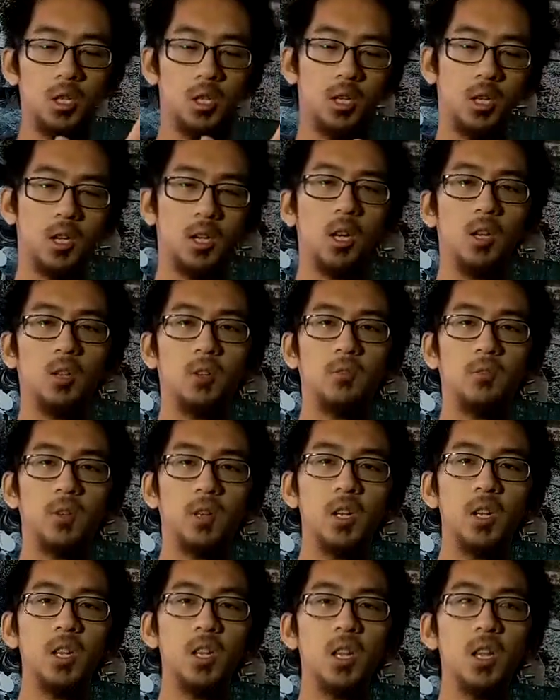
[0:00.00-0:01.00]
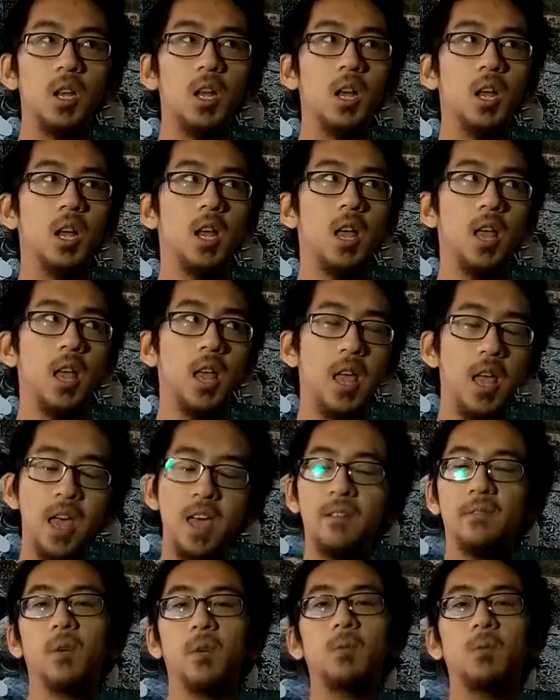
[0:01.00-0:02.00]
to color footage,
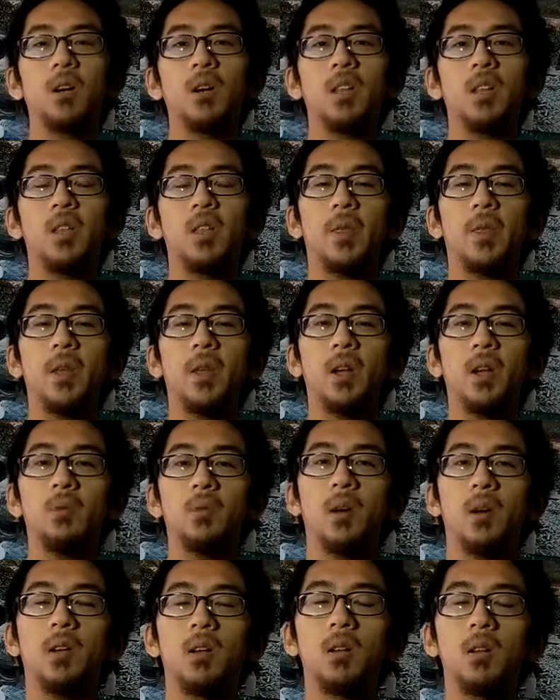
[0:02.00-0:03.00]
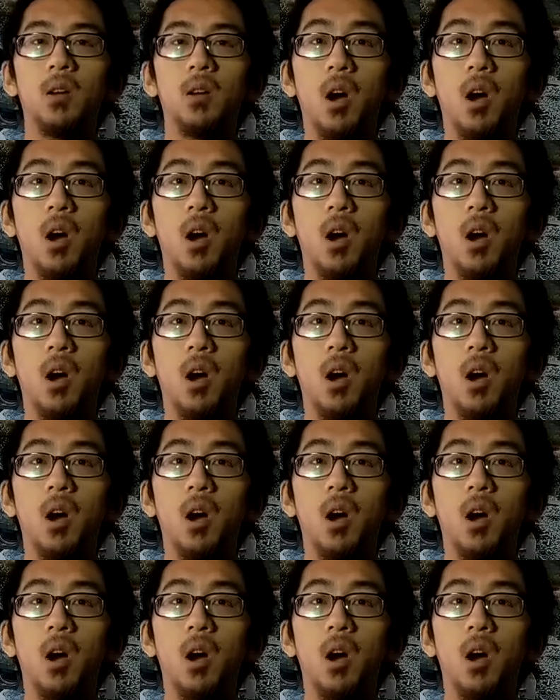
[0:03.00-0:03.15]
everyone in the theater went,